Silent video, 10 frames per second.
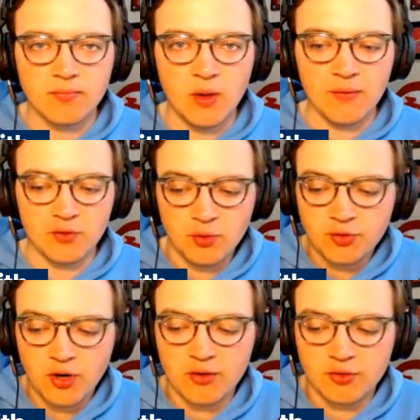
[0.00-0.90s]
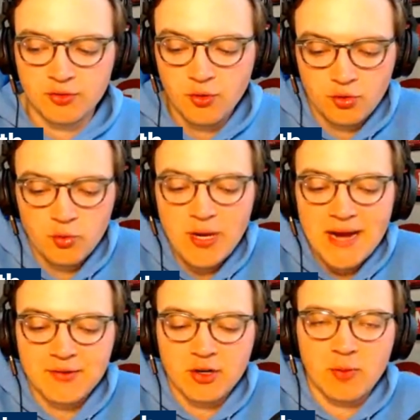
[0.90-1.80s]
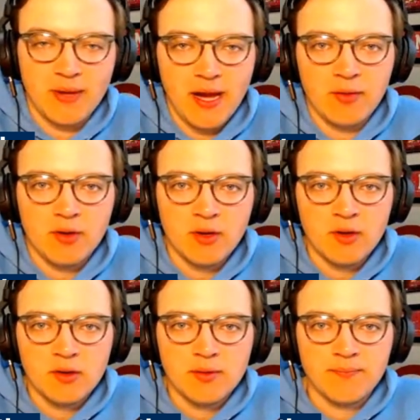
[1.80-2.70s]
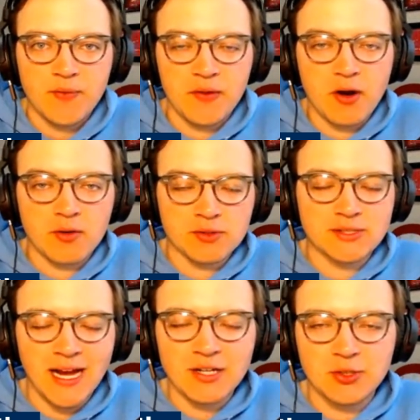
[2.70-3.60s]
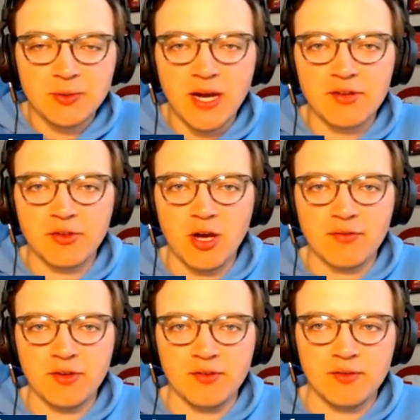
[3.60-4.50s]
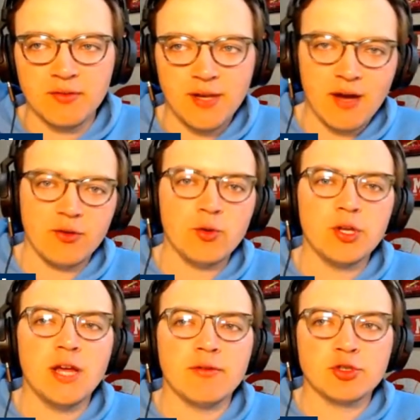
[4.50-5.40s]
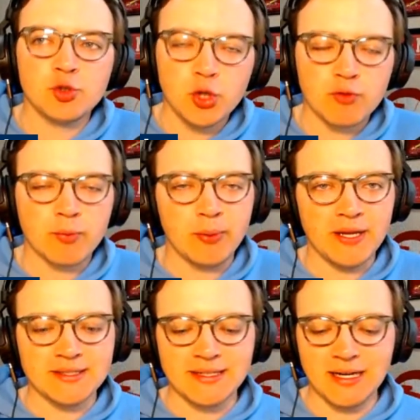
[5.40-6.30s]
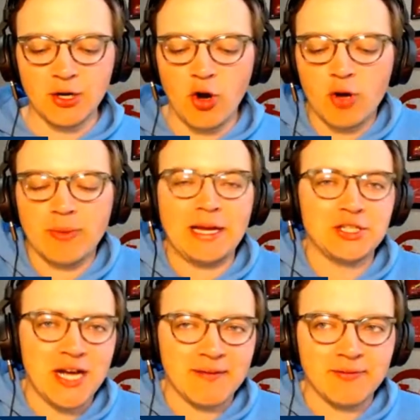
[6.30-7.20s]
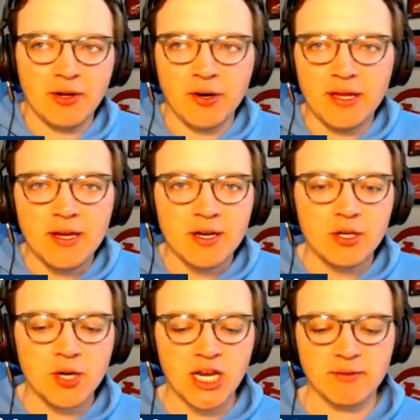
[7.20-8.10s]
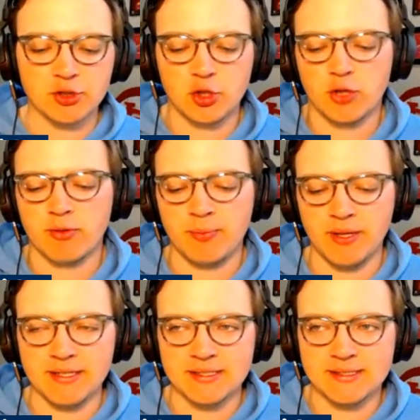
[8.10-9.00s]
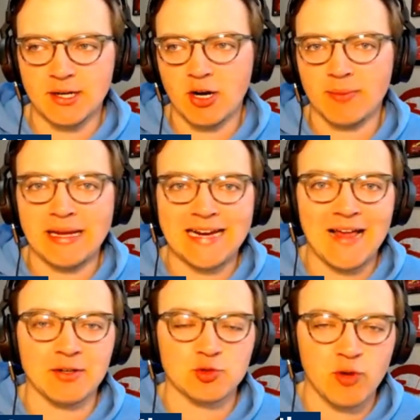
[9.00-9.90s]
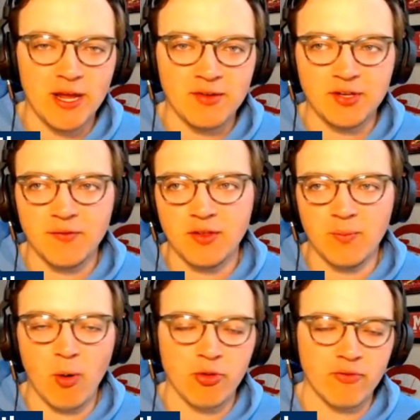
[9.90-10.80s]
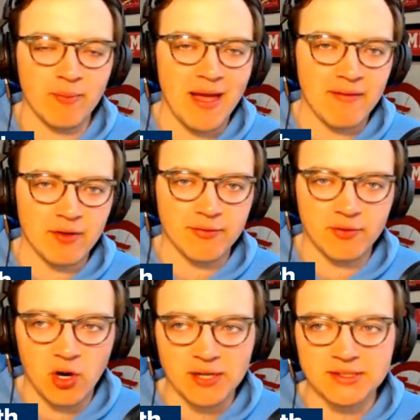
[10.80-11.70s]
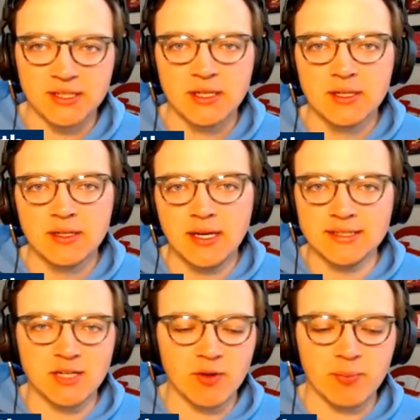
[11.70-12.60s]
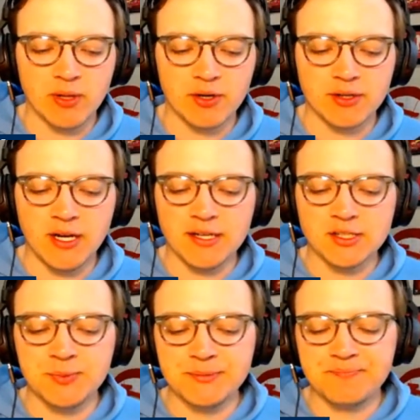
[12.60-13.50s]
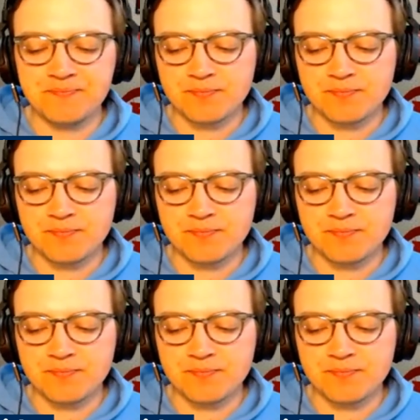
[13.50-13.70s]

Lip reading: You have two guys are going to be out, and the Cardinals signed two guys in the offseason. Now, you can never truly replace an arm like Jack Flaherty. You can never truly replace an arm like Alex Reyes, even though both of them have their flaws, as every player does. But